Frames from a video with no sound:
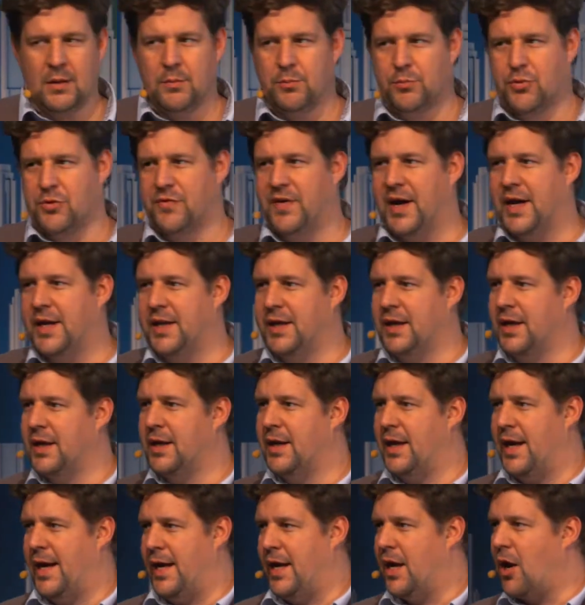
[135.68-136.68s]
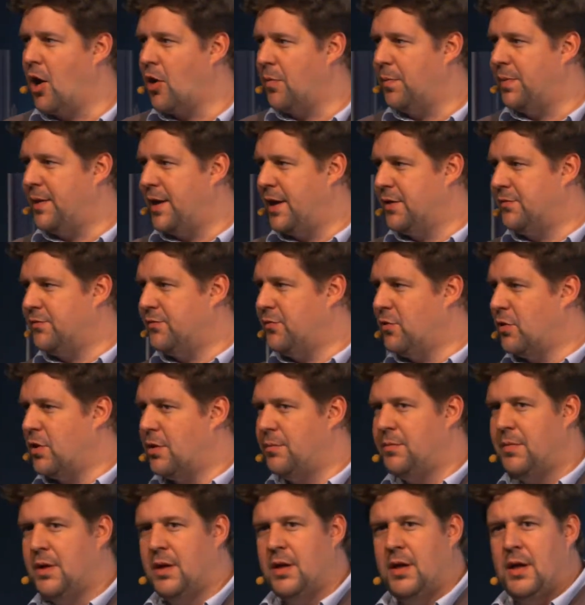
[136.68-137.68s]
providing an AR
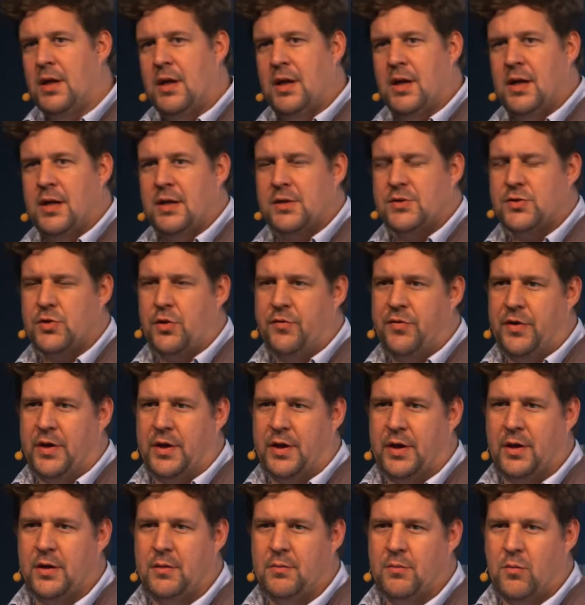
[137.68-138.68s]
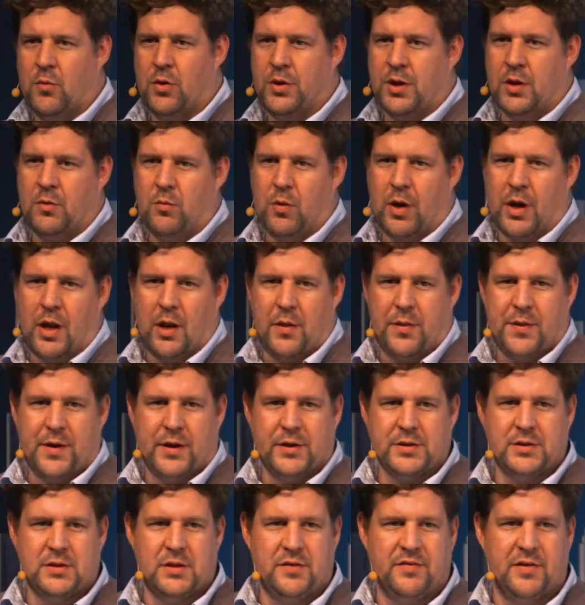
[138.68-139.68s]
platform, serving more than
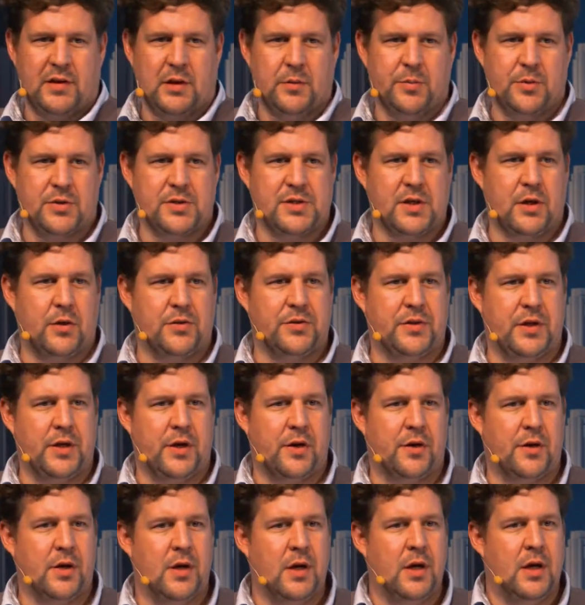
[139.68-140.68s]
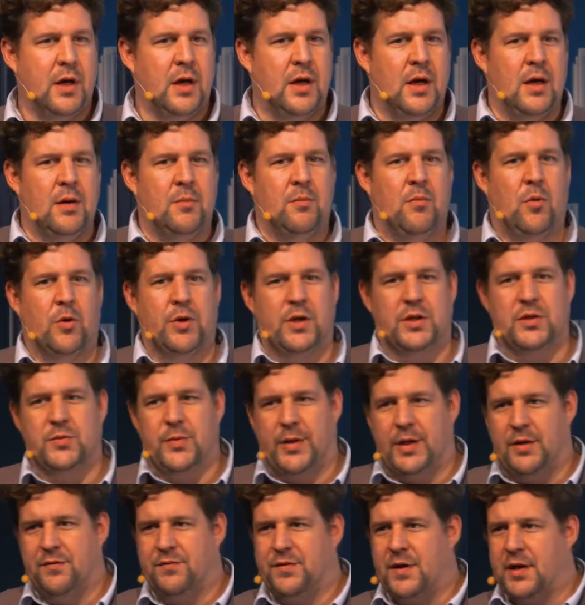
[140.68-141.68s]
100,000 developers out there. More than
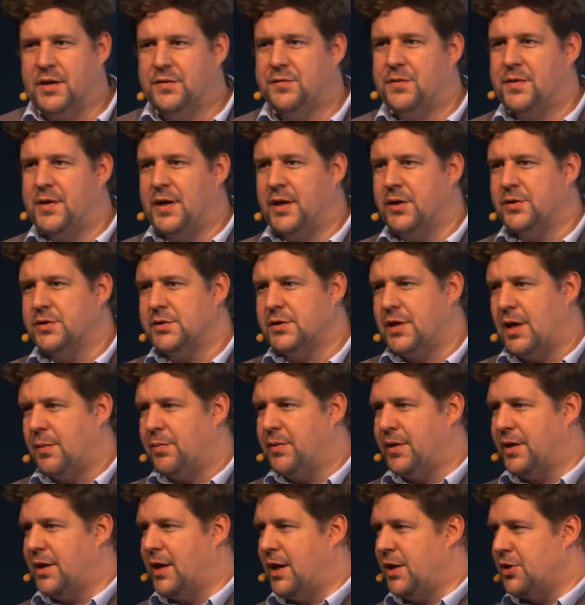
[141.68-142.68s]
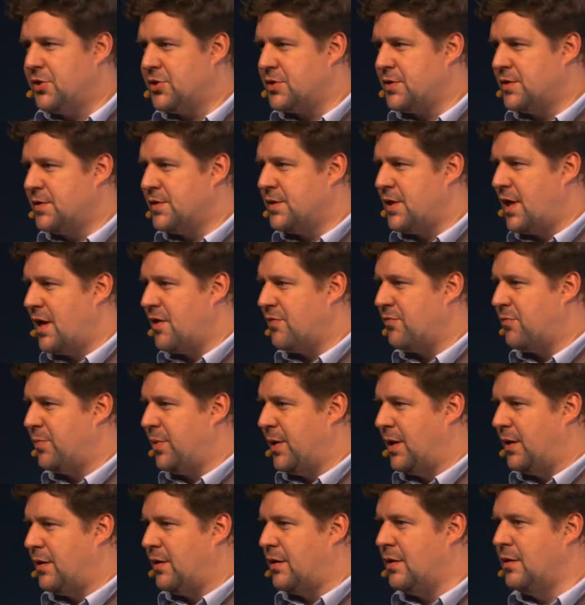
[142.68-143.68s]
25,000 applications have
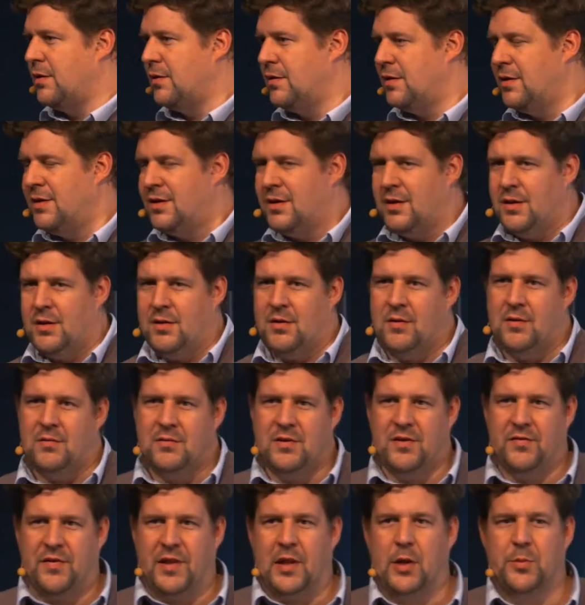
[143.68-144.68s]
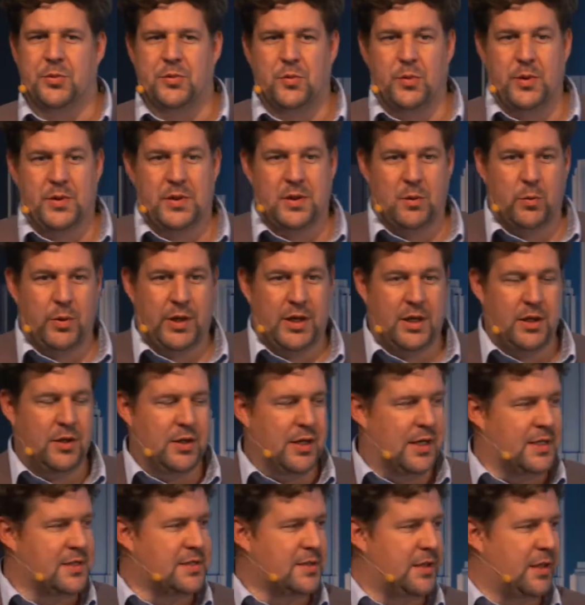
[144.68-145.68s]
been developed with the
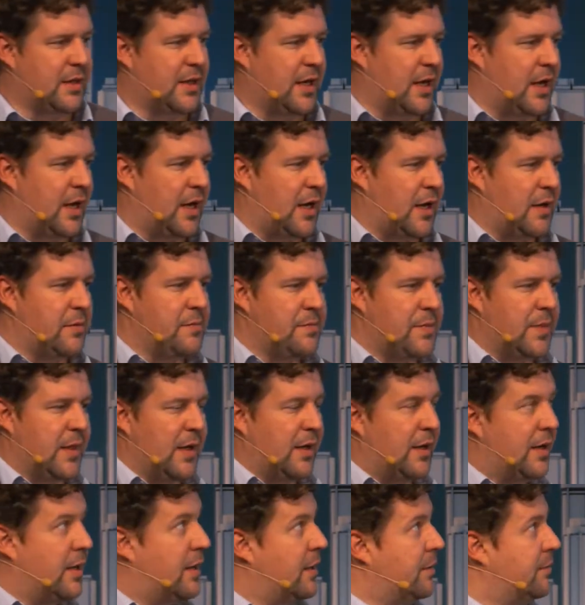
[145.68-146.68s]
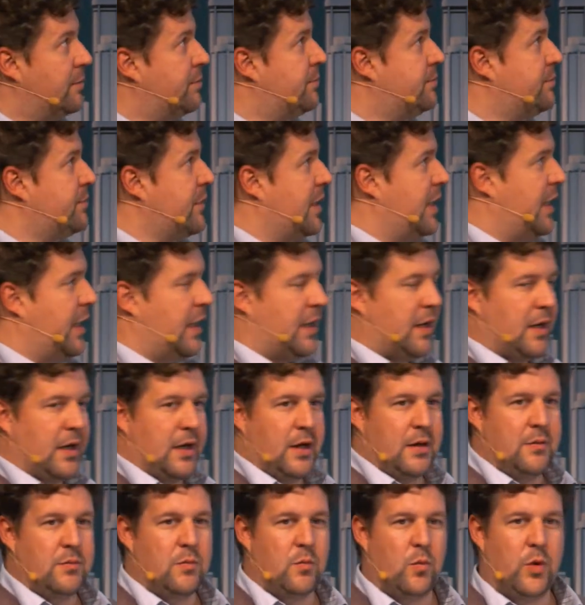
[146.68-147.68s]
Wikitude SDK,
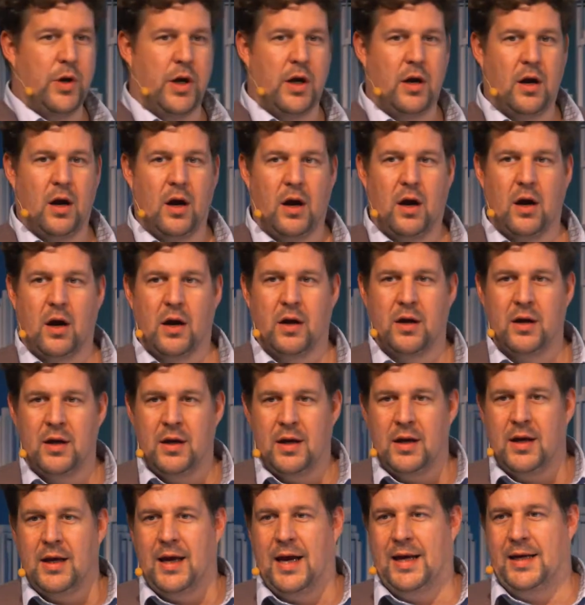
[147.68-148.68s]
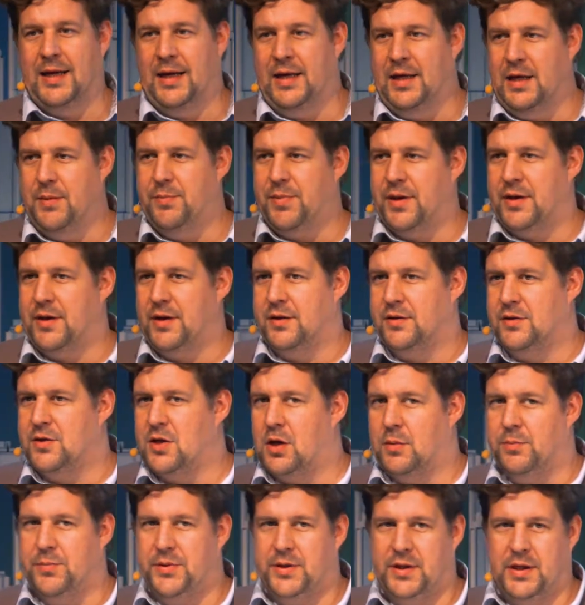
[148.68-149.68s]
and we are an independent
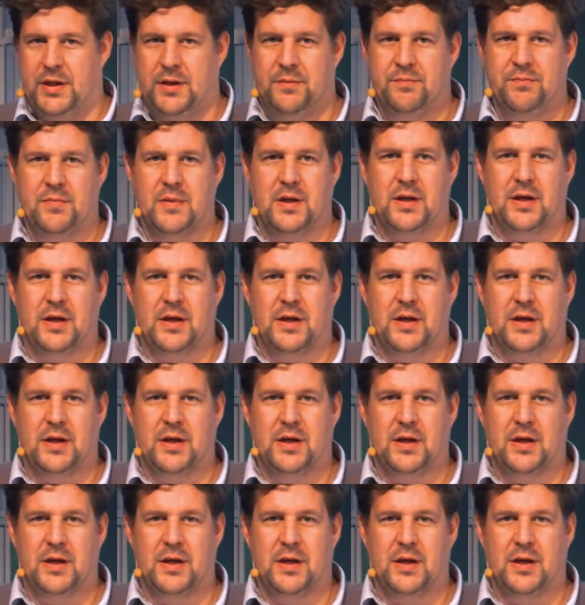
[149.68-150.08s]
company